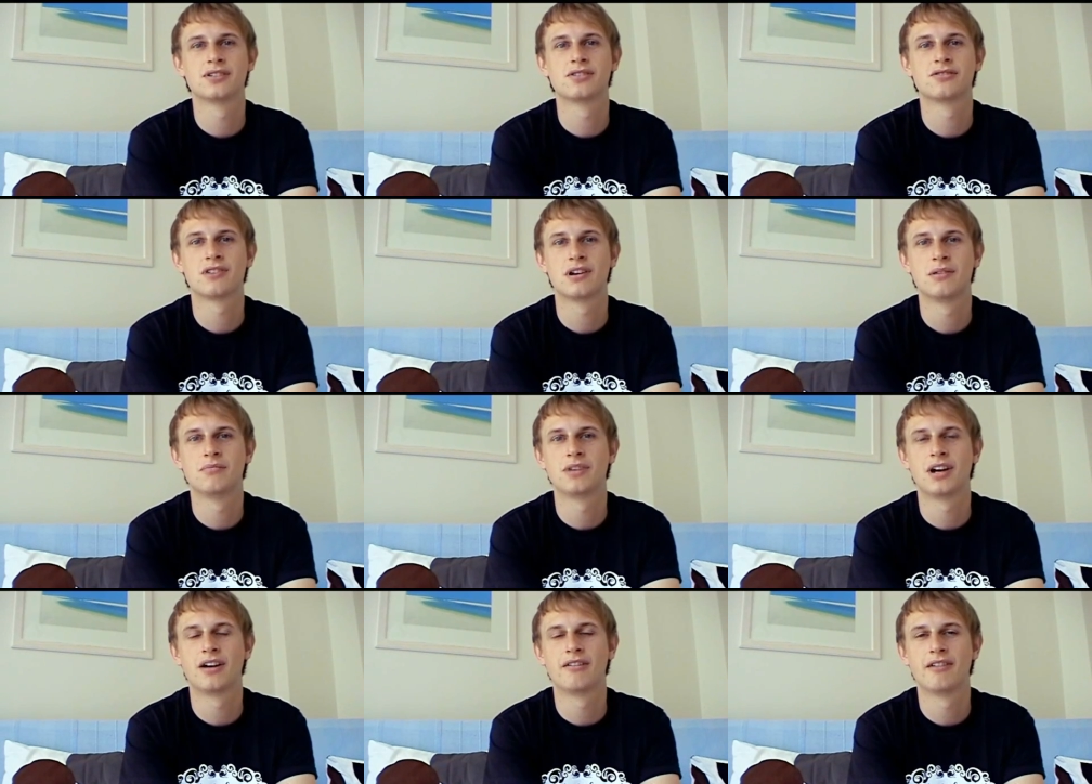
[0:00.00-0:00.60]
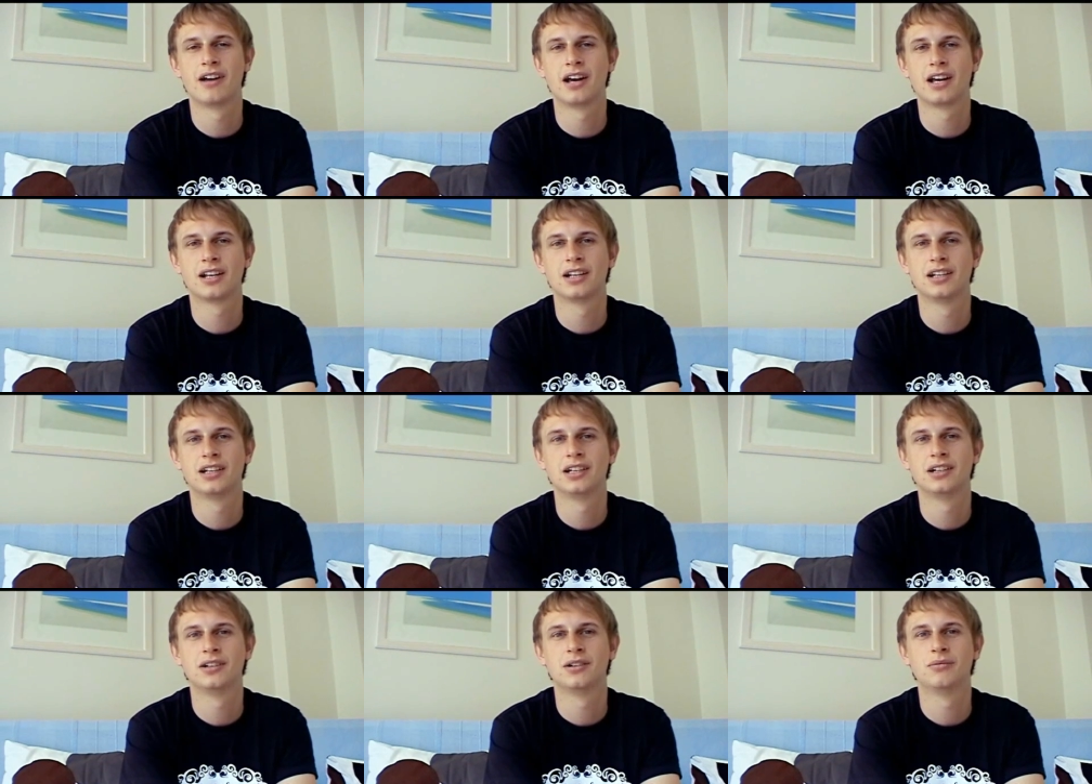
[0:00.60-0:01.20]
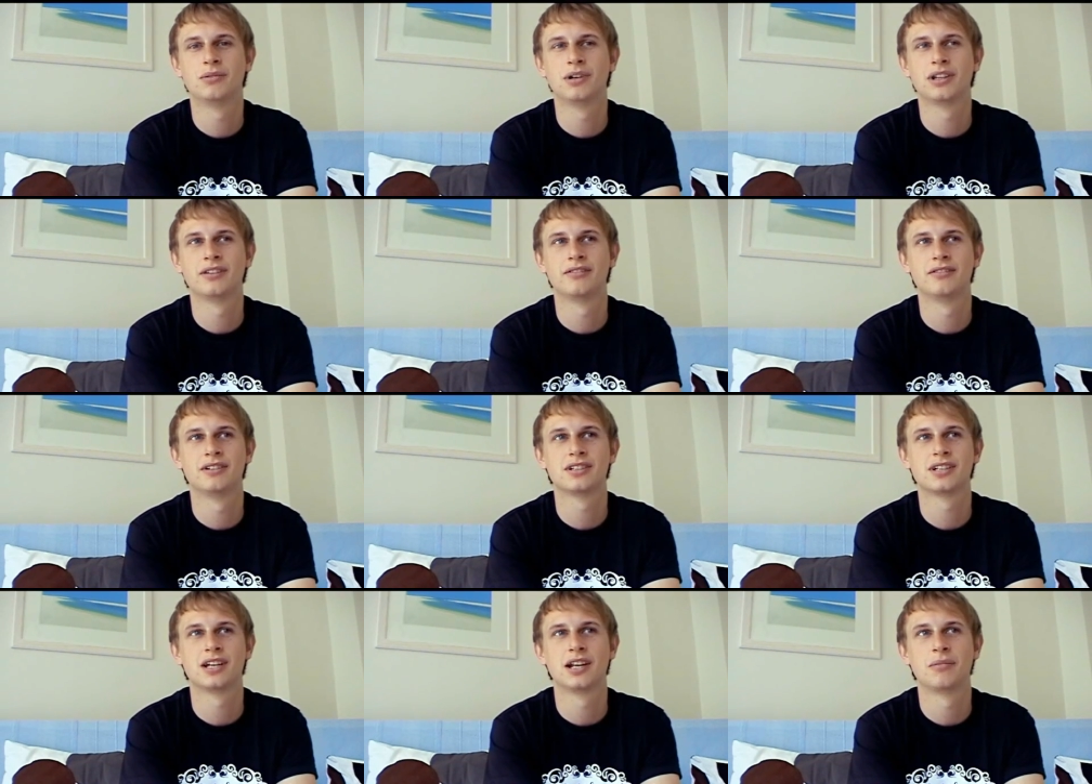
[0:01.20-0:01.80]
stream directly, or whether
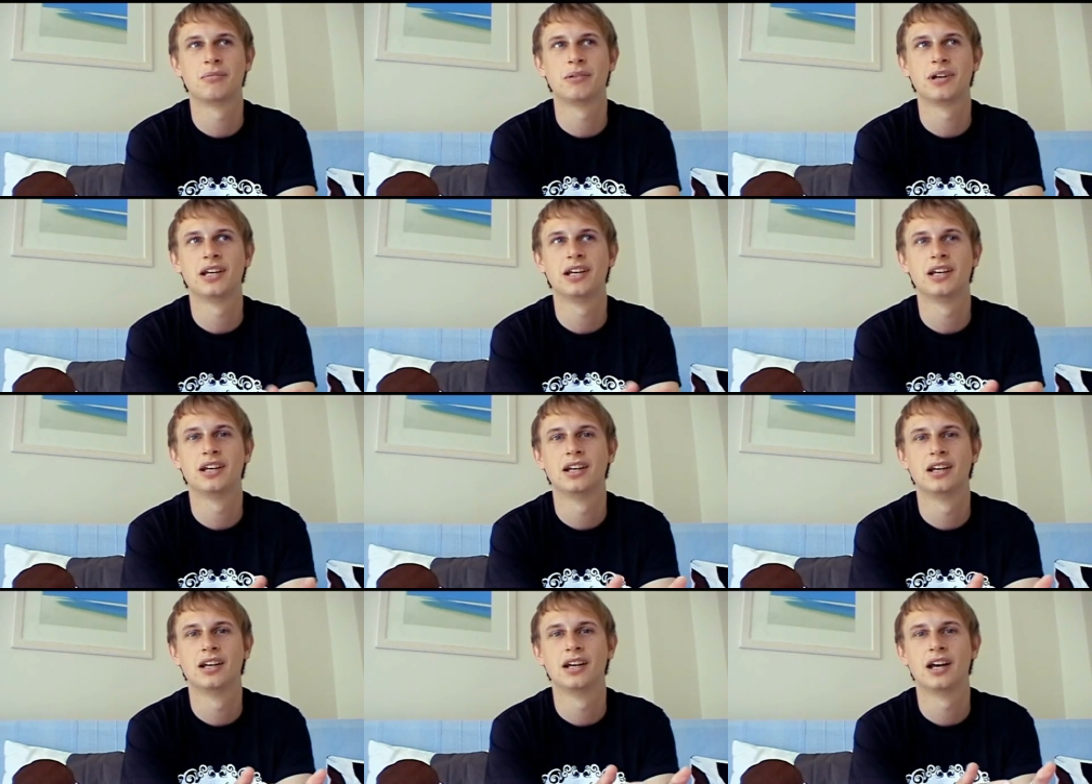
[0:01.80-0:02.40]
it's going to be